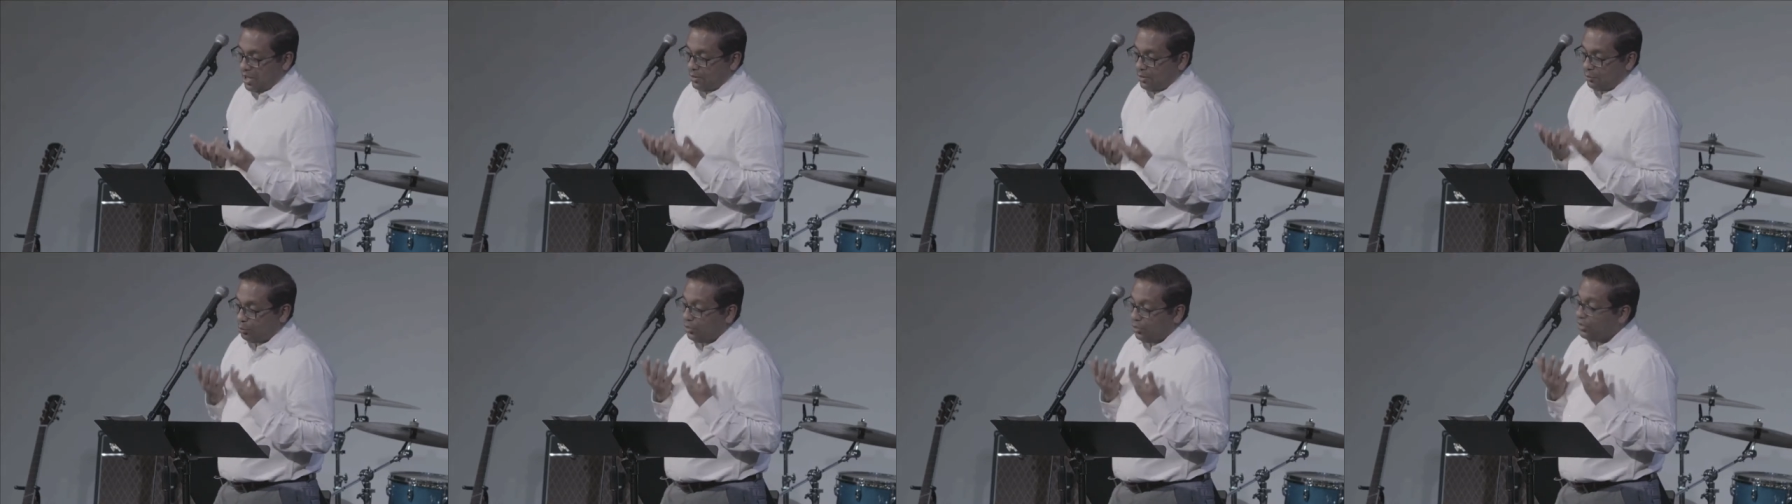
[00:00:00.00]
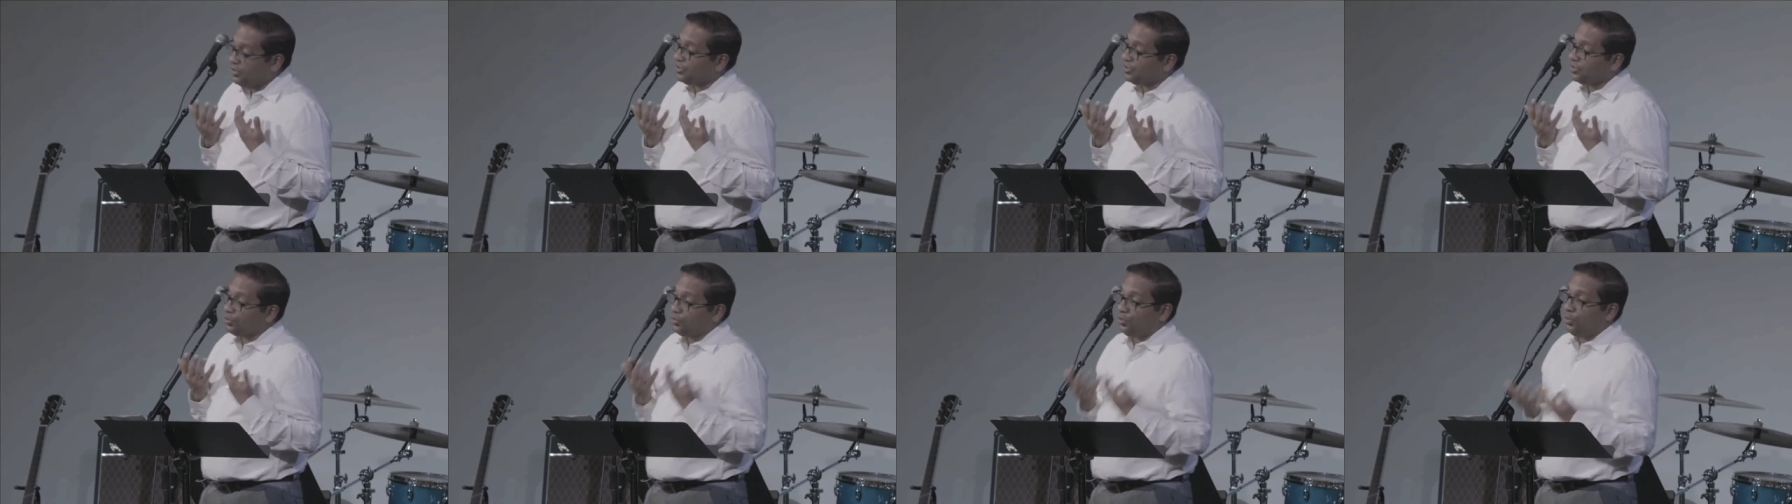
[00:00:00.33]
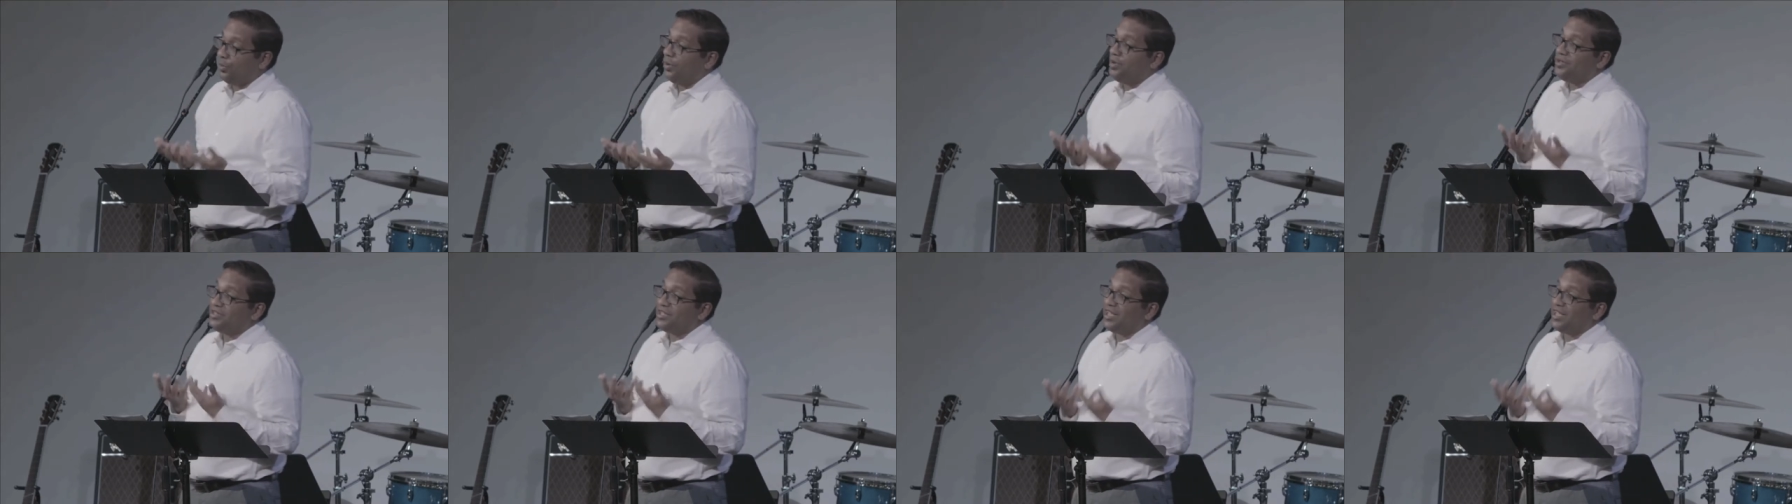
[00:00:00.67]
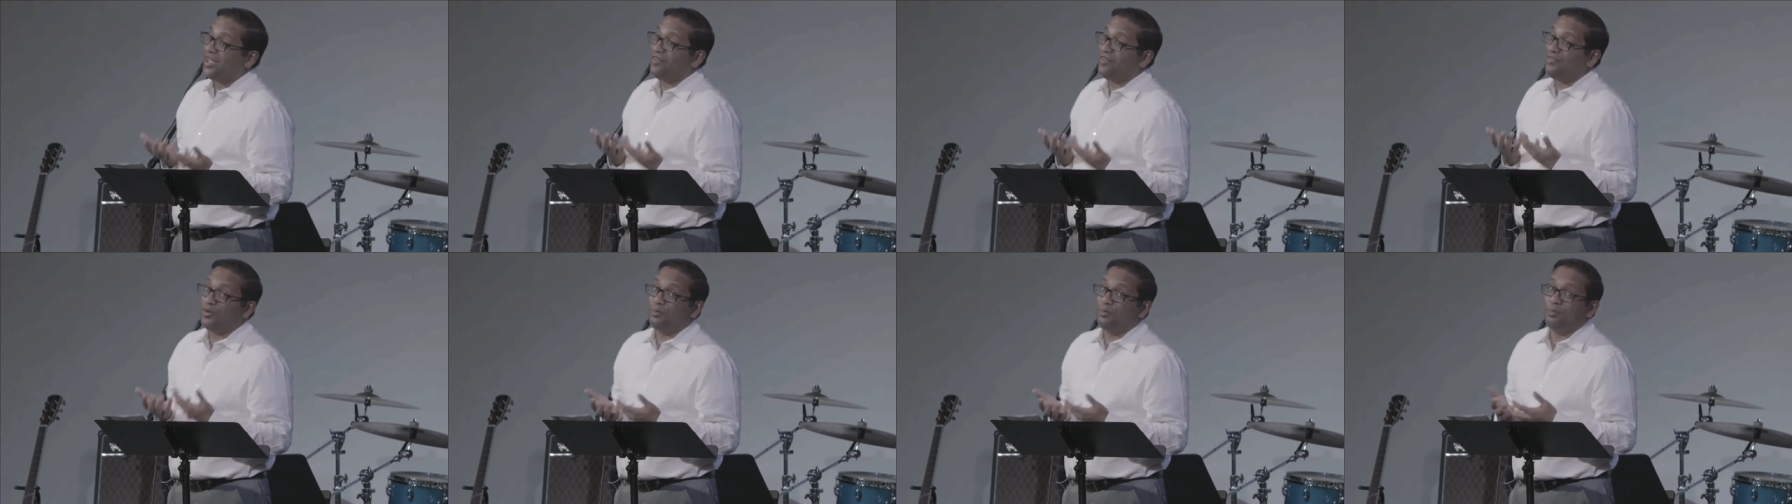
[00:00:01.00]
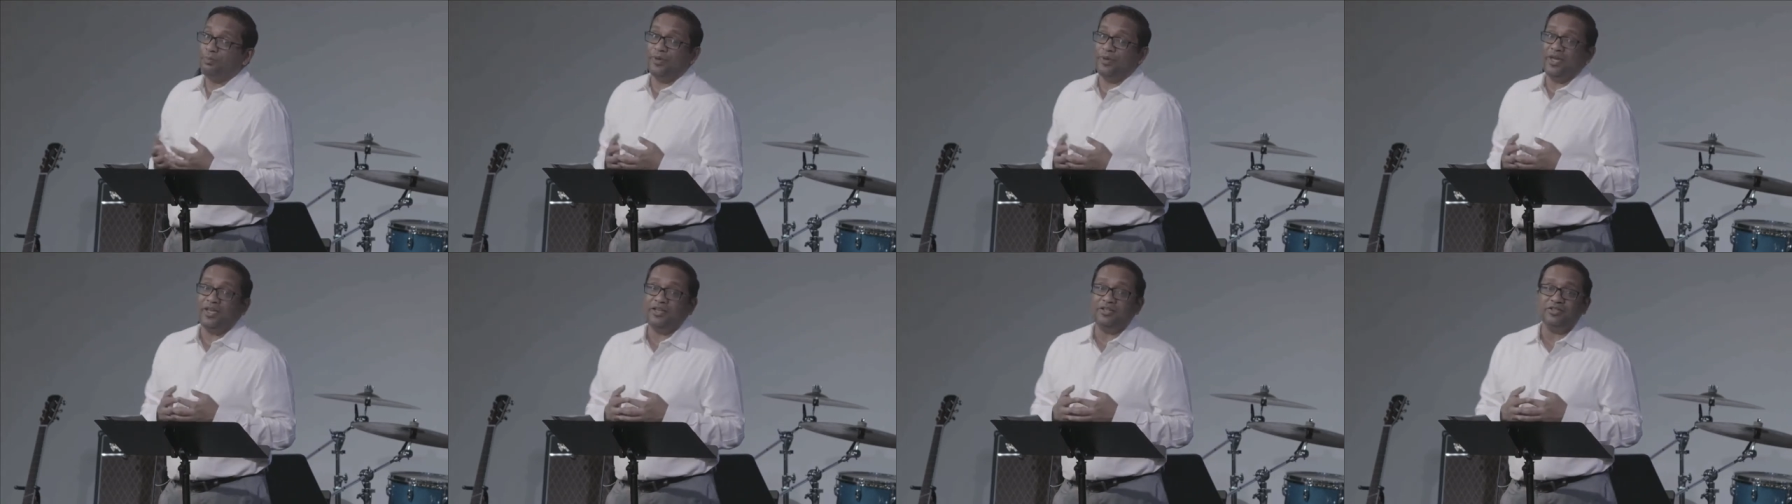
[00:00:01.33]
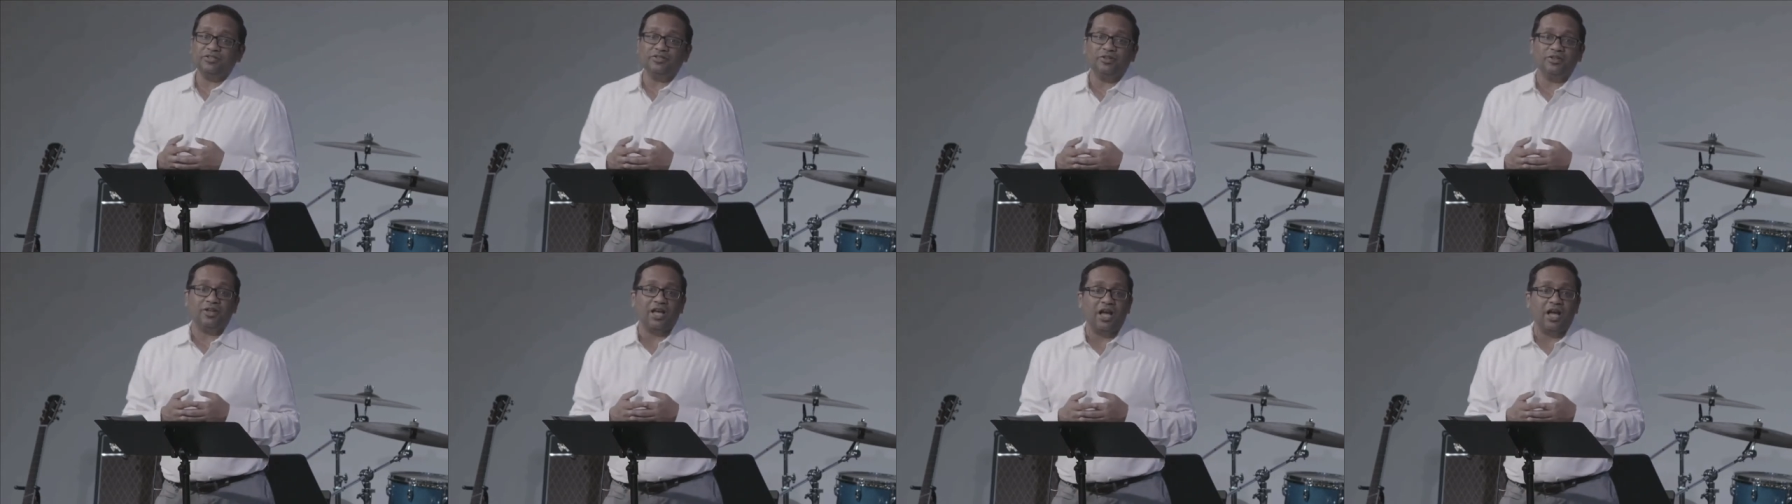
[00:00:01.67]
We are going to heaven
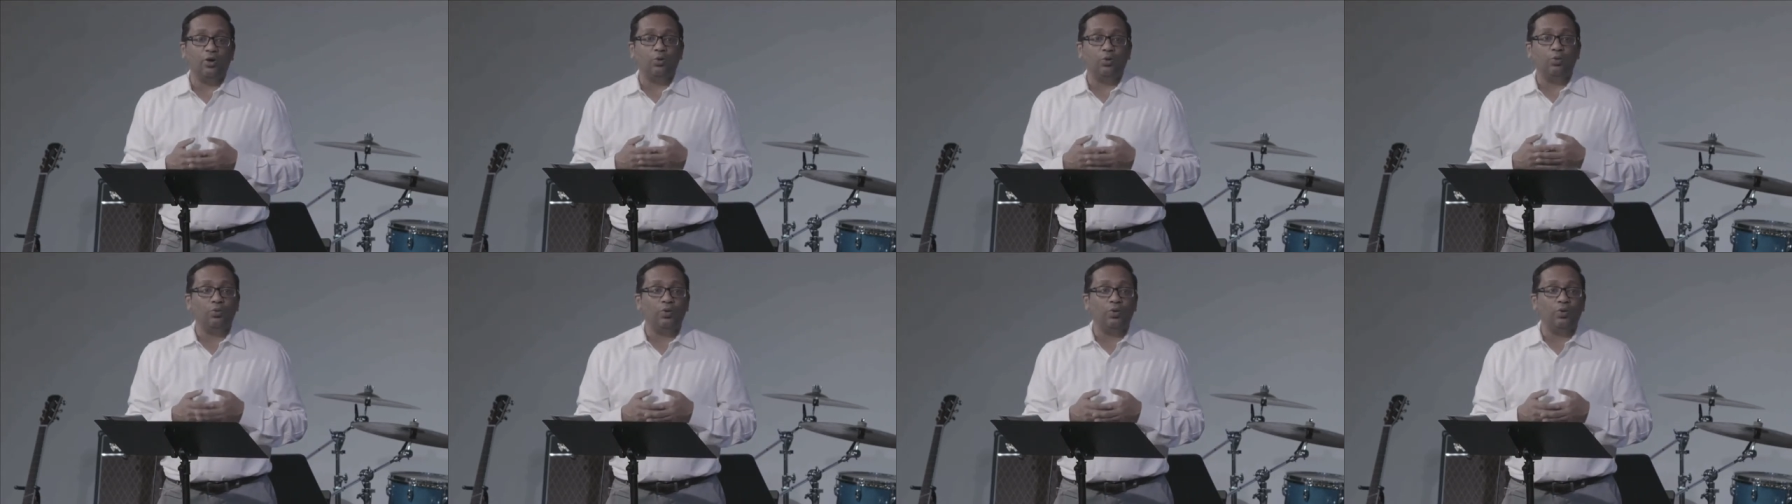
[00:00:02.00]
based on how